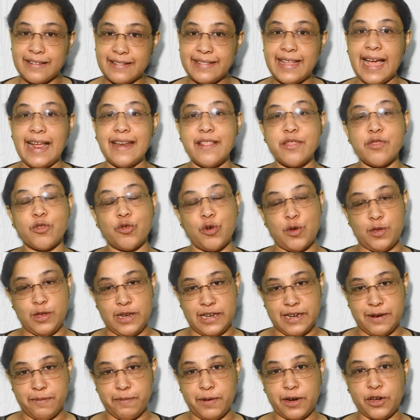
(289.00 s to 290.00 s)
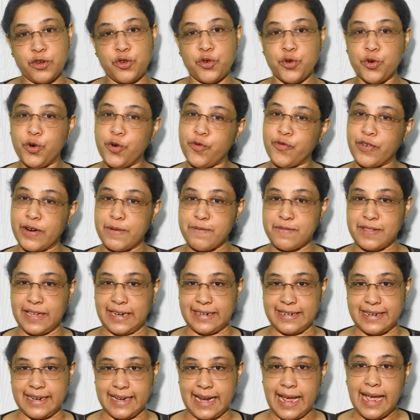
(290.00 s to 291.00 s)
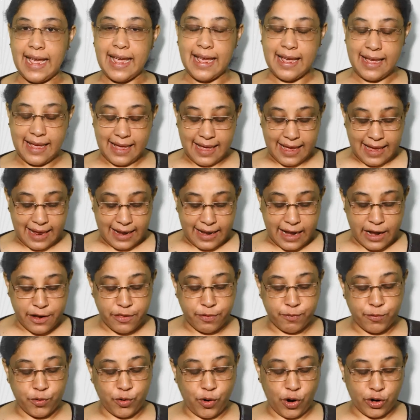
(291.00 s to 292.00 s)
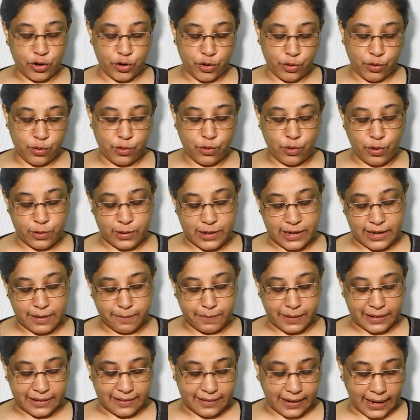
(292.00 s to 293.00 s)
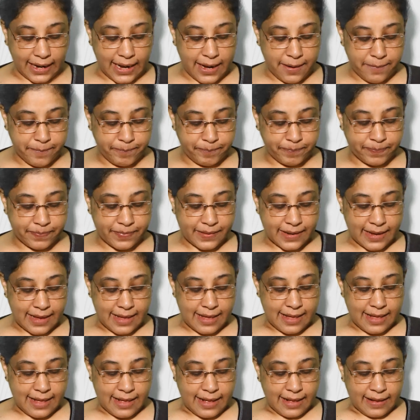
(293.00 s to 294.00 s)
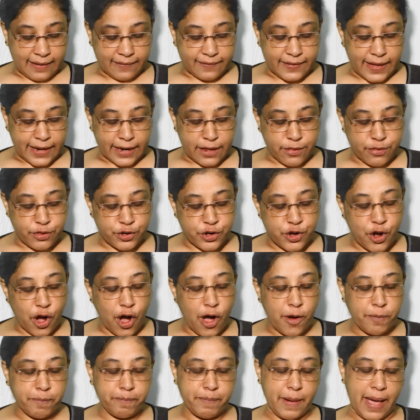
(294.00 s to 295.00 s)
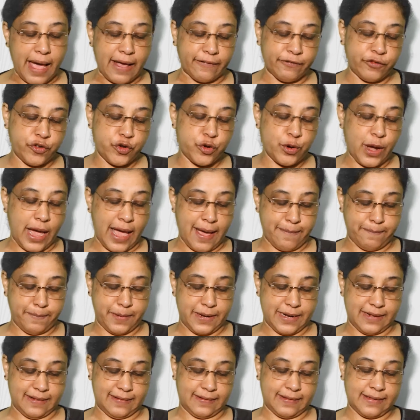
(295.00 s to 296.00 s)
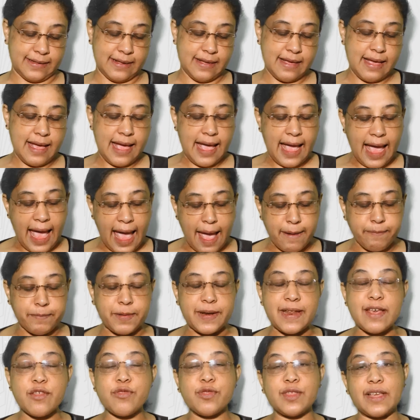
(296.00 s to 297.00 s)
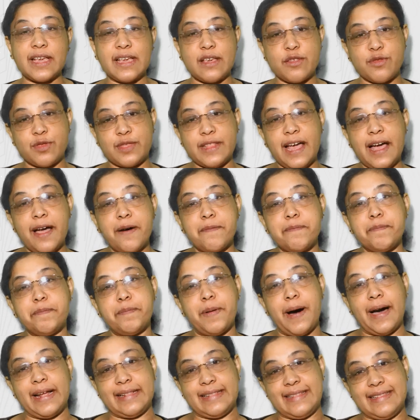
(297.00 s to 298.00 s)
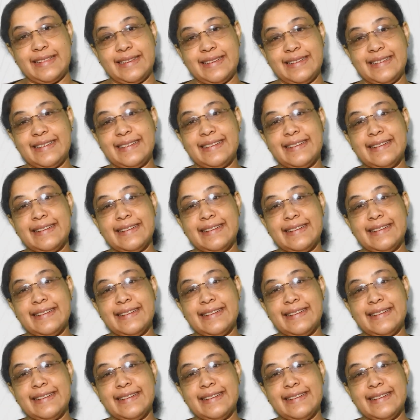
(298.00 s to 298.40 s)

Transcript: That's question number 2 from section A. Let's move on to question number 3. There is no path to happiness. Happiness is the path.